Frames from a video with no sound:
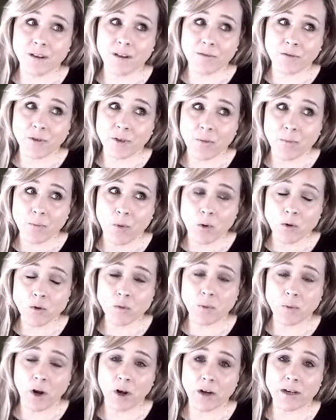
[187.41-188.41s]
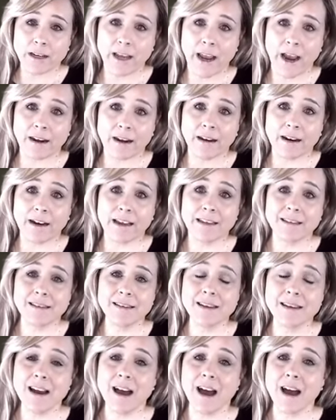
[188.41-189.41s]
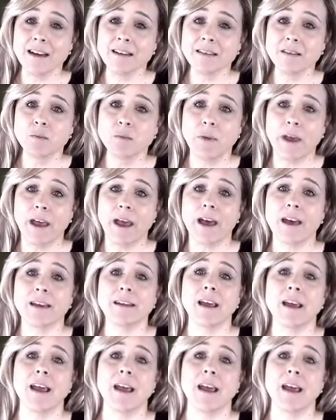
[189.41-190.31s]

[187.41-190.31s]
for the most part in Canada, it's not as bad